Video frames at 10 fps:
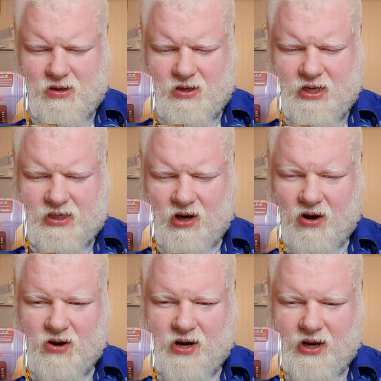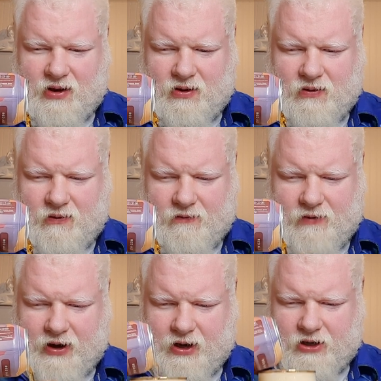disheartening
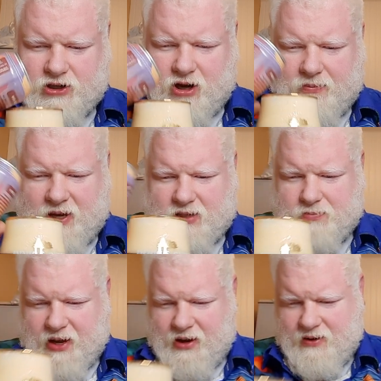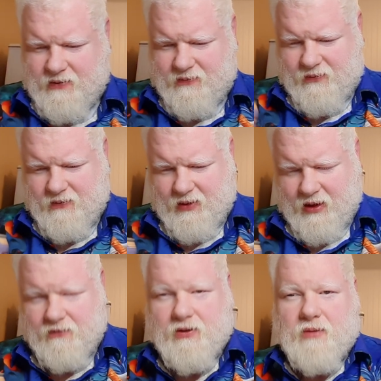finding a job has been
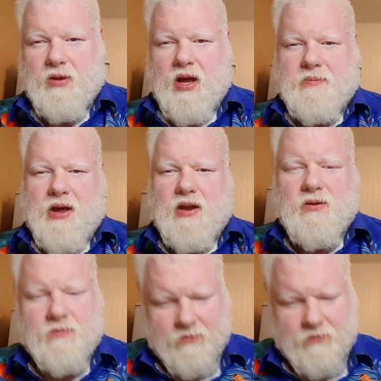for the blind man.